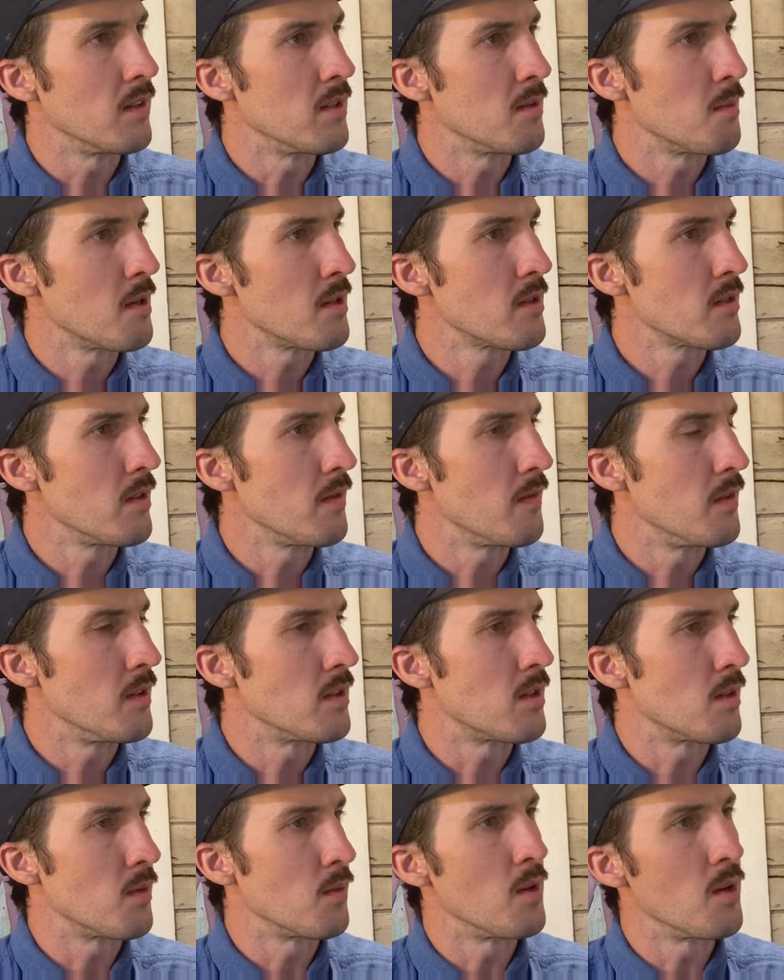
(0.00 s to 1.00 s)
especially if
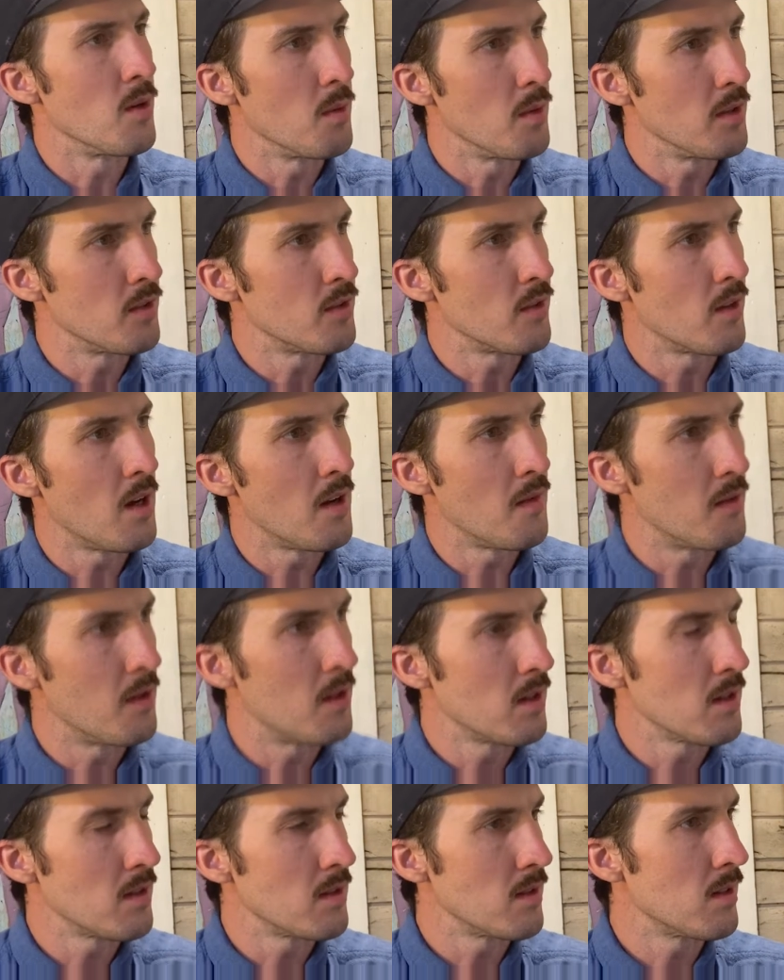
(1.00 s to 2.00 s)
it's the rear wheel drive and it
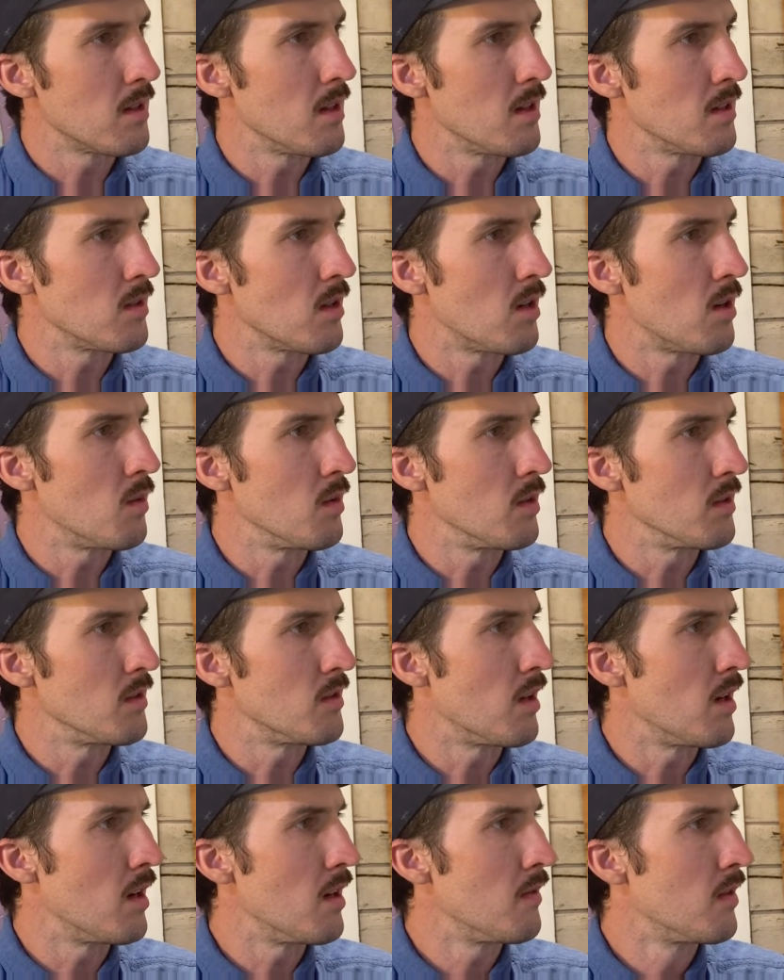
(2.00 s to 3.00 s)
doesn't say it's all wheel
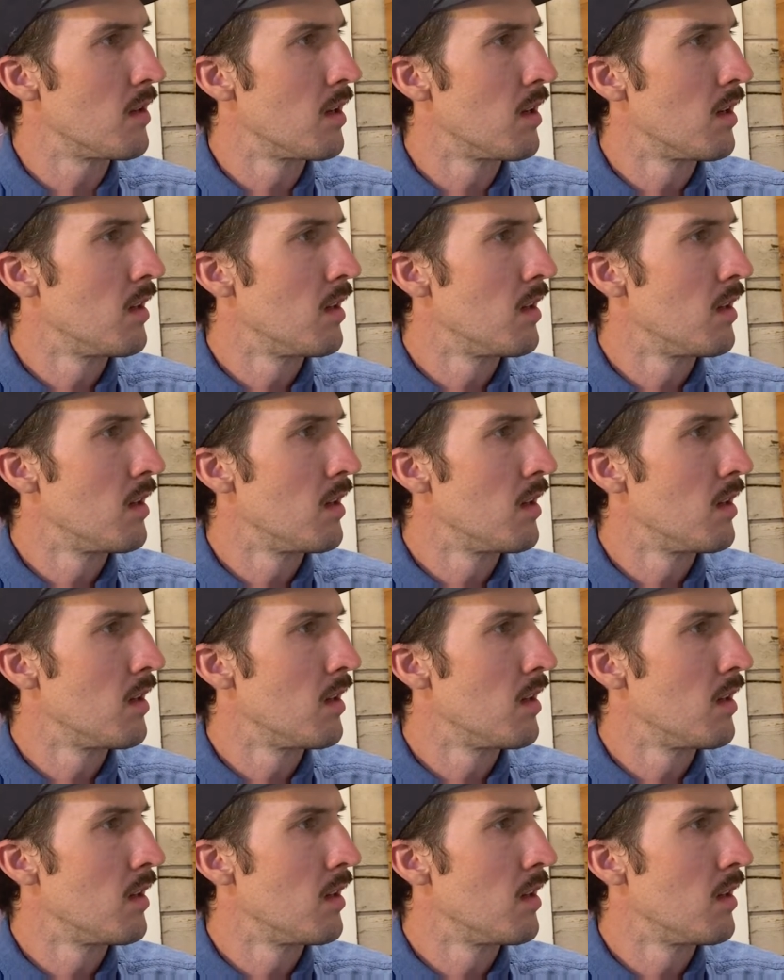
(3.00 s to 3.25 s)
drive.